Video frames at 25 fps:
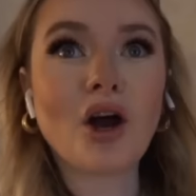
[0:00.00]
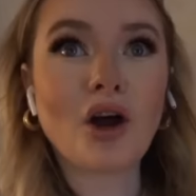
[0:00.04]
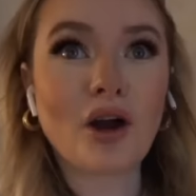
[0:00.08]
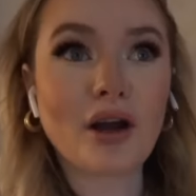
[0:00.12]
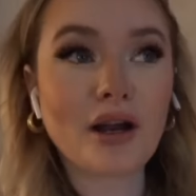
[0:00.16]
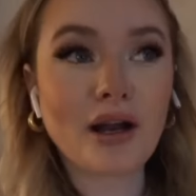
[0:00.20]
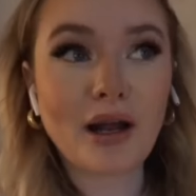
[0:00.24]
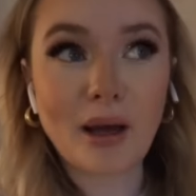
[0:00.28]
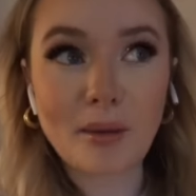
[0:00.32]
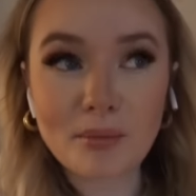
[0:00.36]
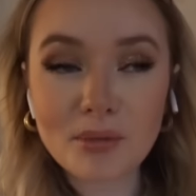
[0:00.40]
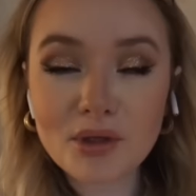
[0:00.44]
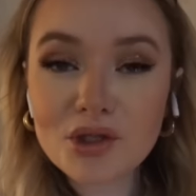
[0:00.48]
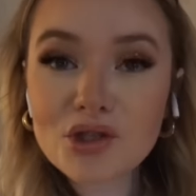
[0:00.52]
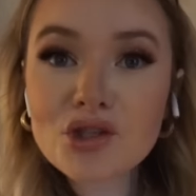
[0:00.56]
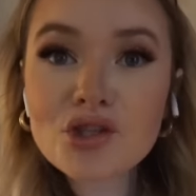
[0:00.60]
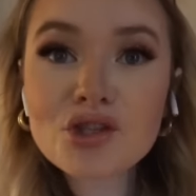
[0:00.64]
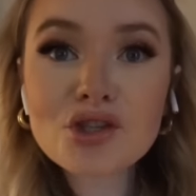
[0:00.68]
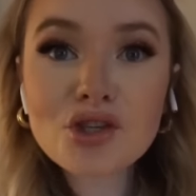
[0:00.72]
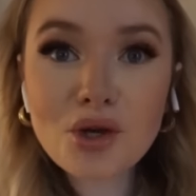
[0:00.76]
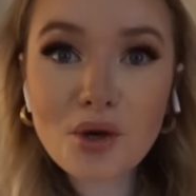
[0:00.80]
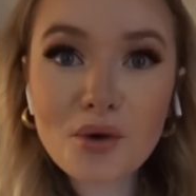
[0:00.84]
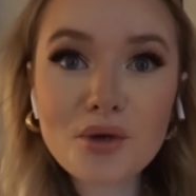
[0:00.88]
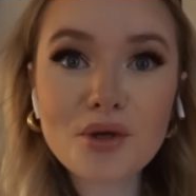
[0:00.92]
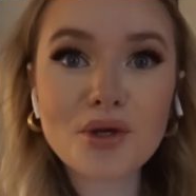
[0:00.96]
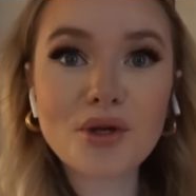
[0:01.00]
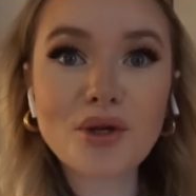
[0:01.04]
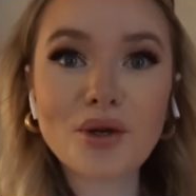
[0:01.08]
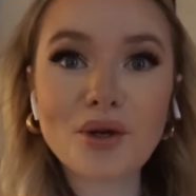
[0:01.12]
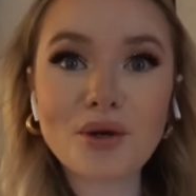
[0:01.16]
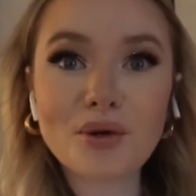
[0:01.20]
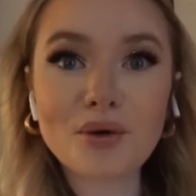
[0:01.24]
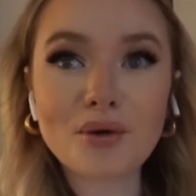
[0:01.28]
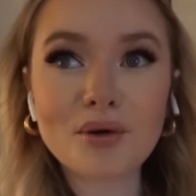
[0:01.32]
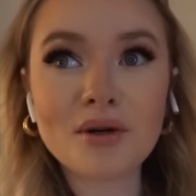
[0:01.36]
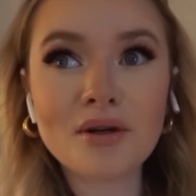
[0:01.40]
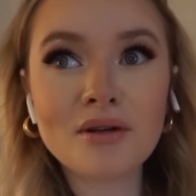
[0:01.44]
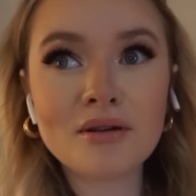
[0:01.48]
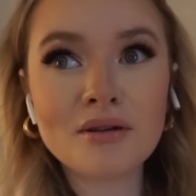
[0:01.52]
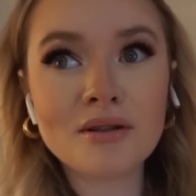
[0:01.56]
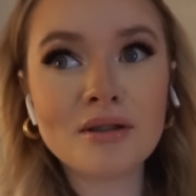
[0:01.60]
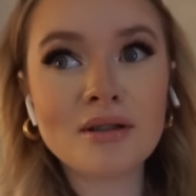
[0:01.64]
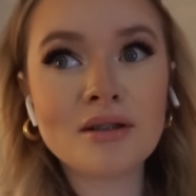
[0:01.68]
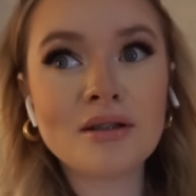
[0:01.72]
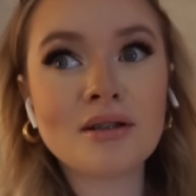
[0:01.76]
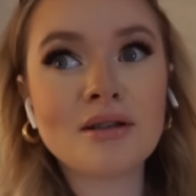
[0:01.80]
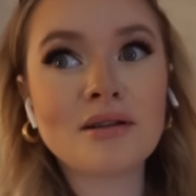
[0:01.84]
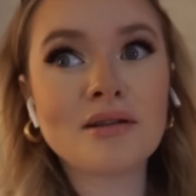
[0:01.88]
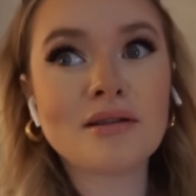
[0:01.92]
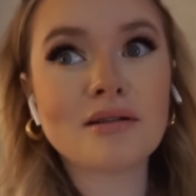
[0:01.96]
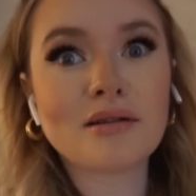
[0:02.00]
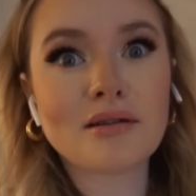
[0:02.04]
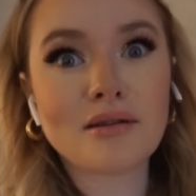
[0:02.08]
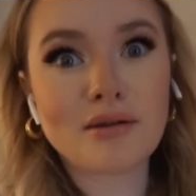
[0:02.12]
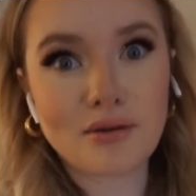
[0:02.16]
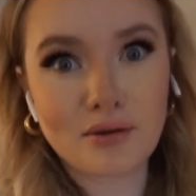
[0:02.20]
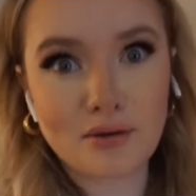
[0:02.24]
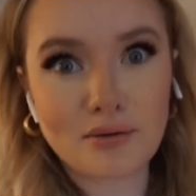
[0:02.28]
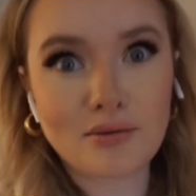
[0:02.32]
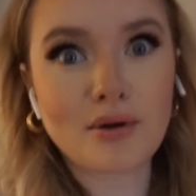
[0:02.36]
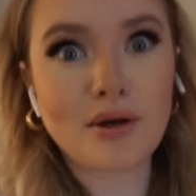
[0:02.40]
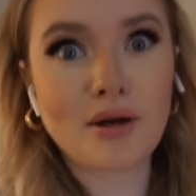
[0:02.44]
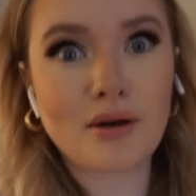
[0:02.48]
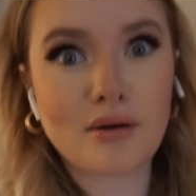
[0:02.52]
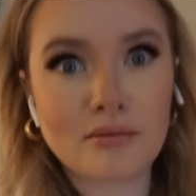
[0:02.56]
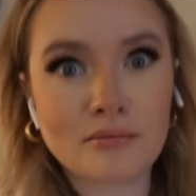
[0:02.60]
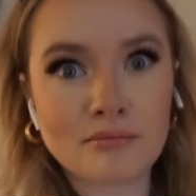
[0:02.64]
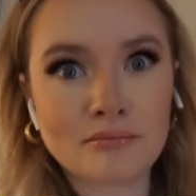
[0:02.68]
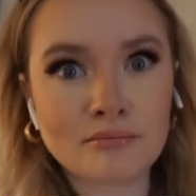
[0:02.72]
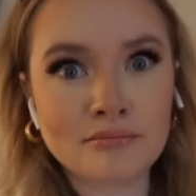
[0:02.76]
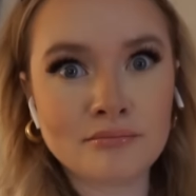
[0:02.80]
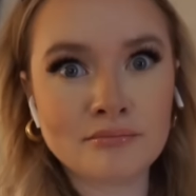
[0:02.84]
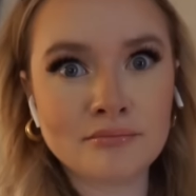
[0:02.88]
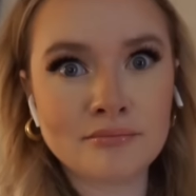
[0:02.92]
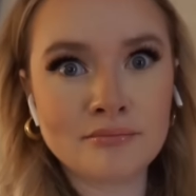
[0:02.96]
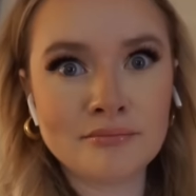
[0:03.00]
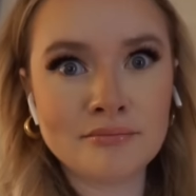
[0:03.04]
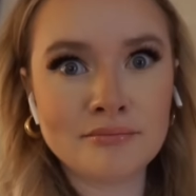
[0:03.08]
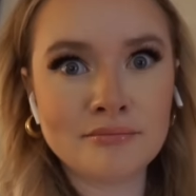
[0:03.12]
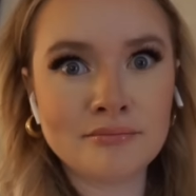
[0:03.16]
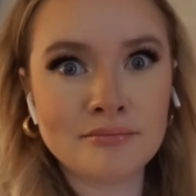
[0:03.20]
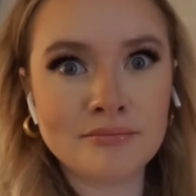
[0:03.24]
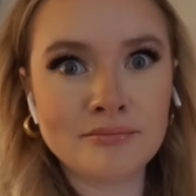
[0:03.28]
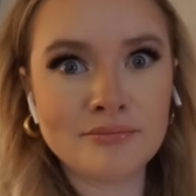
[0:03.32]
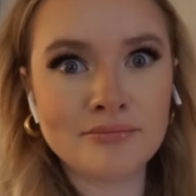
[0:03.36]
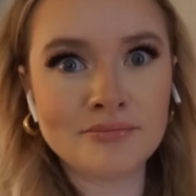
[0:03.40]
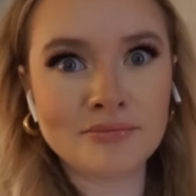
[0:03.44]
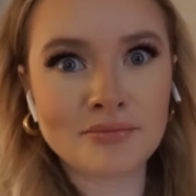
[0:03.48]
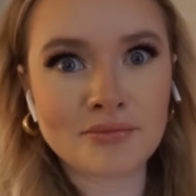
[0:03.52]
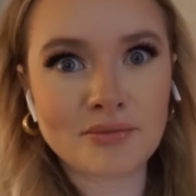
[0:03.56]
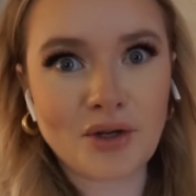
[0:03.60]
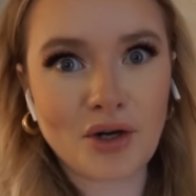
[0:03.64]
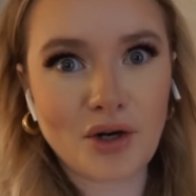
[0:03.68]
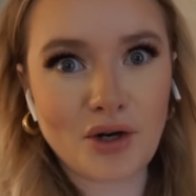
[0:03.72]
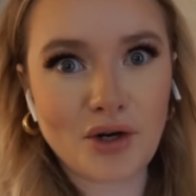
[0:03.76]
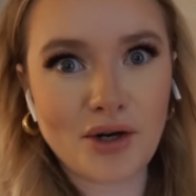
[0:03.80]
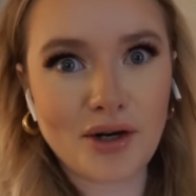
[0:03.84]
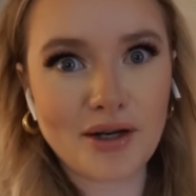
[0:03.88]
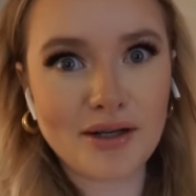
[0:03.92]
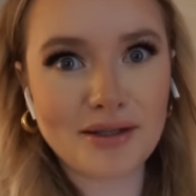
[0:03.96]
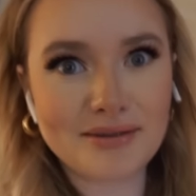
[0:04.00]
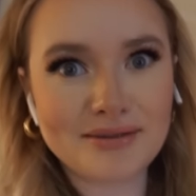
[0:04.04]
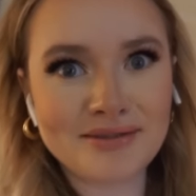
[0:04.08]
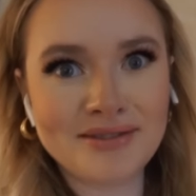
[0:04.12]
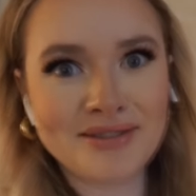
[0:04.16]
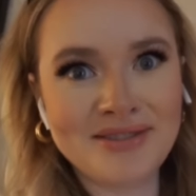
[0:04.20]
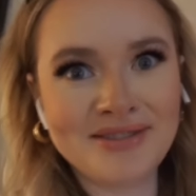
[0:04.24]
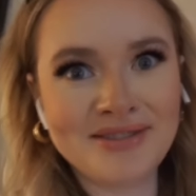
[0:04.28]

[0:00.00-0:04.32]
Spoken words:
All right, I'm gonna show you the room. All right.